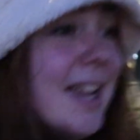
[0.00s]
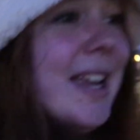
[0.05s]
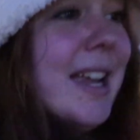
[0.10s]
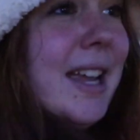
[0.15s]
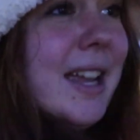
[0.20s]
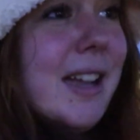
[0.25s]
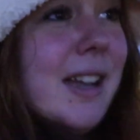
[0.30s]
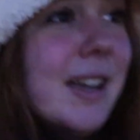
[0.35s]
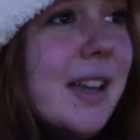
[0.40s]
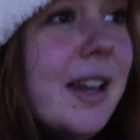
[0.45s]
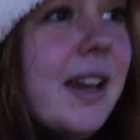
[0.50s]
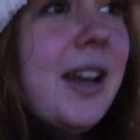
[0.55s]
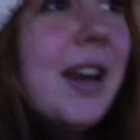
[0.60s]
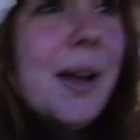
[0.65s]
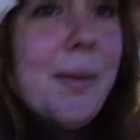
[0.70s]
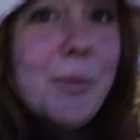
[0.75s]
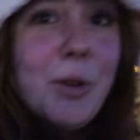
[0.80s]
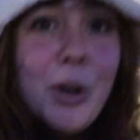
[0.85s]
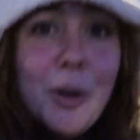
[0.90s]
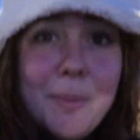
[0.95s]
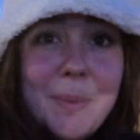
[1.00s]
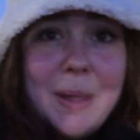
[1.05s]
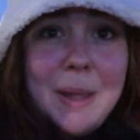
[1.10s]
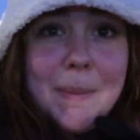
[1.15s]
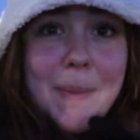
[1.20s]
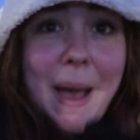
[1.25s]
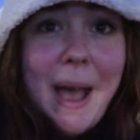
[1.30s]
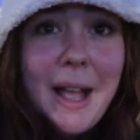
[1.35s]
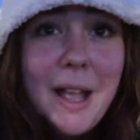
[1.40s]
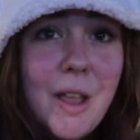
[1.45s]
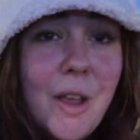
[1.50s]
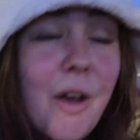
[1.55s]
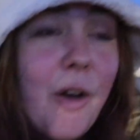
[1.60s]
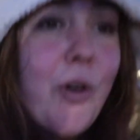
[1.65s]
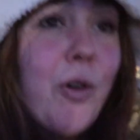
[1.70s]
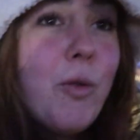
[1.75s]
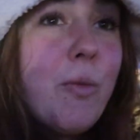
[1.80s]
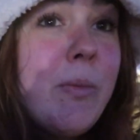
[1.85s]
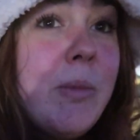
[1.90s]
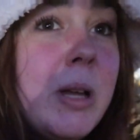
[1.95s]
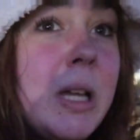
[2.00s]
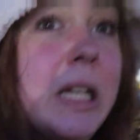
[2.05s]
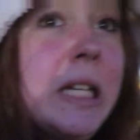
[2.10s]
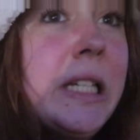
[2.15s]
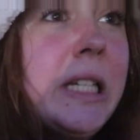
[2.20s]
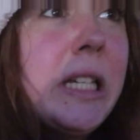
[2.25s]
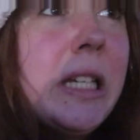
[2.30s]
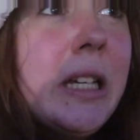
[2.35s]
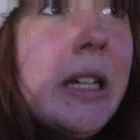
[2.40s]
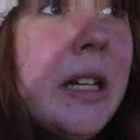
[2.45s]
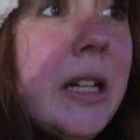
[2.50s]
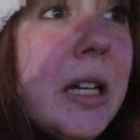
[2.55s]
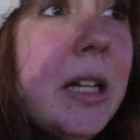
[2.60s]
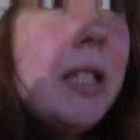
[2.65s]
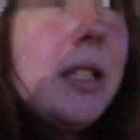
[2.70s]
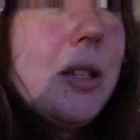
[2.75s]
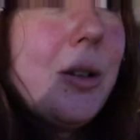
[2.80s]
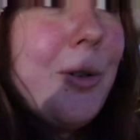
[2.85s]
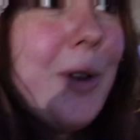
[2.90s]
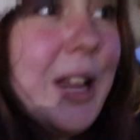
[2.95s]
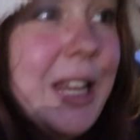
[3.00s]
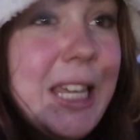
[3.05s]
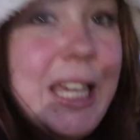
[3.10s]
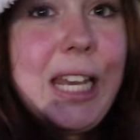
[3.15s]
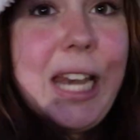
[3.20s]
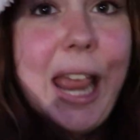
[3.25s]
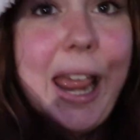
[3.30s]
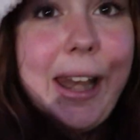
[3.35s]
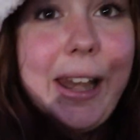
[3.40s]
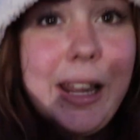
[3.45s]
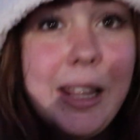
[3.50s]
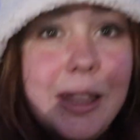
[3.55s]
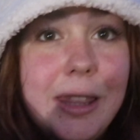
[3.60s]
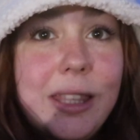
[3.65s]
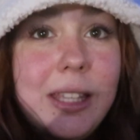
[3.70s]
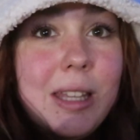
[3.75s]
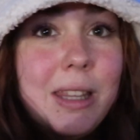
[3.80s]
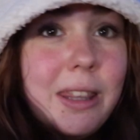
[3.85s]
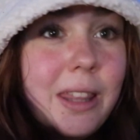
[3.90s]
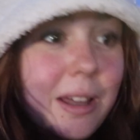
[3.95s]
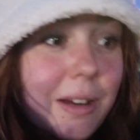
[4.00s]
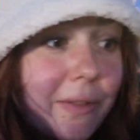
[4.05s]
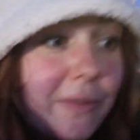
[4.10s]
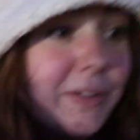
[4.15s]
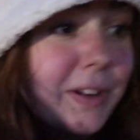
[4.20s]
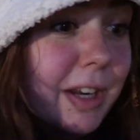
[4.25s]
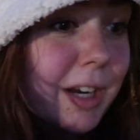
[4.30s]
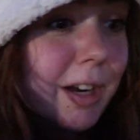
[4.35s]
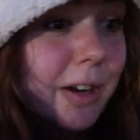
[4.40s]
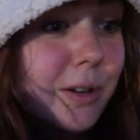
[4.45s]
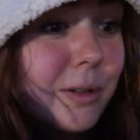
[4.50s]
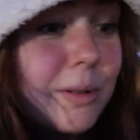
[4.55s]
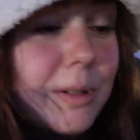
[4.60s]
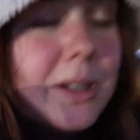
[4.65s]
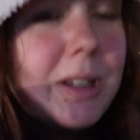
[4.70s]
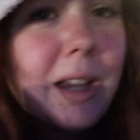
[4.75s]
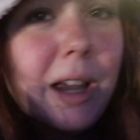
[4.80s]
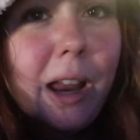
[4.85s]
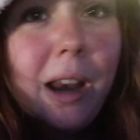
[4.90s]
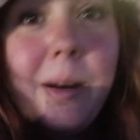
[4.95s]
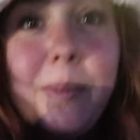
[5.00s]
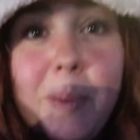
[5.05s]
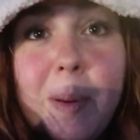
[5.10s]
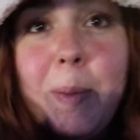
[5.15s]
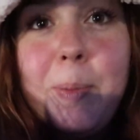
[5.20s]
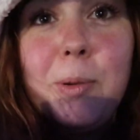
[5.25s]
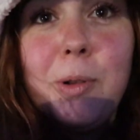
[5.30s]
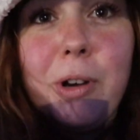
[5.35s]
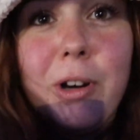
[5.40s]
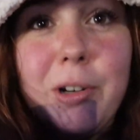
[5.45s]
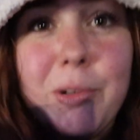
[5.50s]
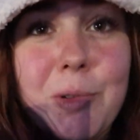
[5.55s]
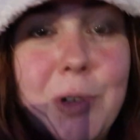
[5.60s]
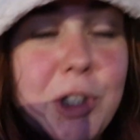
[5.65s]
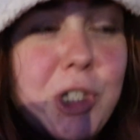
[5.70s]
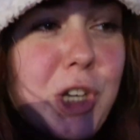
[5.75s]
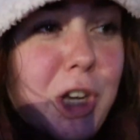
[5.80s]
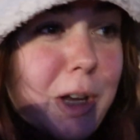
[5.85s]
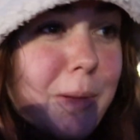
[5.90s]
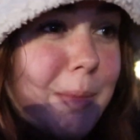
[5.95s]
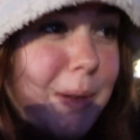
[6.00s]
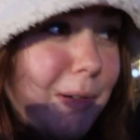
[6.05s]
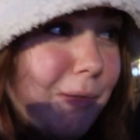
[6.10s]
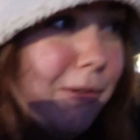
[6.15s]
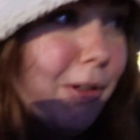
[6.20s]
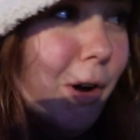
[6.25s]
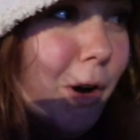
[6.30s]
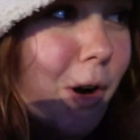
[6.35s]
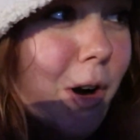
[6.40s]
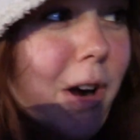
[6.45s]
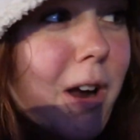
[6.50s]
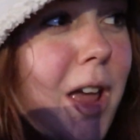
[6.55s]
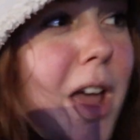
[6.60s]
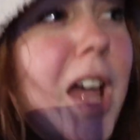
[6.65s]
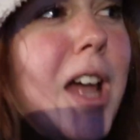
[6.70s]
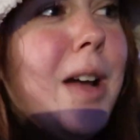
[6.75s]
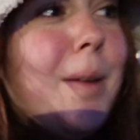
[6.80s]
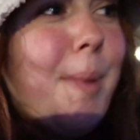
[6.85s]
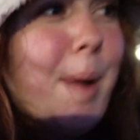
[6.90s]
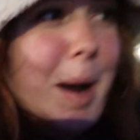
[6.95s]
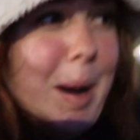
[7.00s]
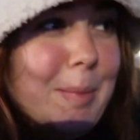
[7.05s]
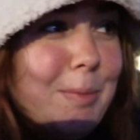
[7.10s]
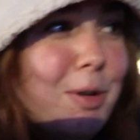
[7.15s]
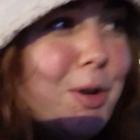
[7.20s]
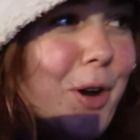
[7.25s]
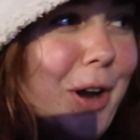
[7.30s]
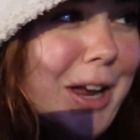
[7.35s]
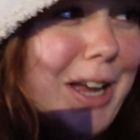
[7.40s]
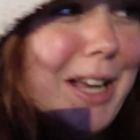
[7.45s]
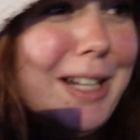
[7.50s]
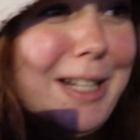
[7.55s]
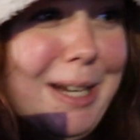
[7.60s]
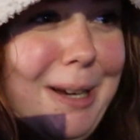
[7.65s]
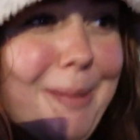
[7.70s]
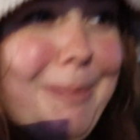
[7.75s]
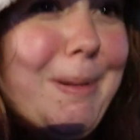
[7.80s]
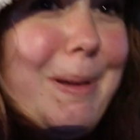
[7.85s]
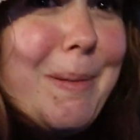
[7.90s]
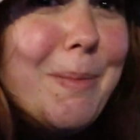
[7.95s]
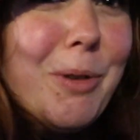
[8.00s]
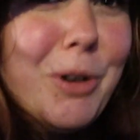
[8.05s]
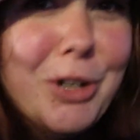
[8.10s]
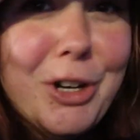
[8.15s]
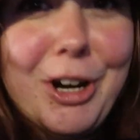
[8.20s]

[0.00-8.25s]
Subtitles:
and I'm coming back home so I can edit the videos, and people are watching me vlog, but I'm trying to be more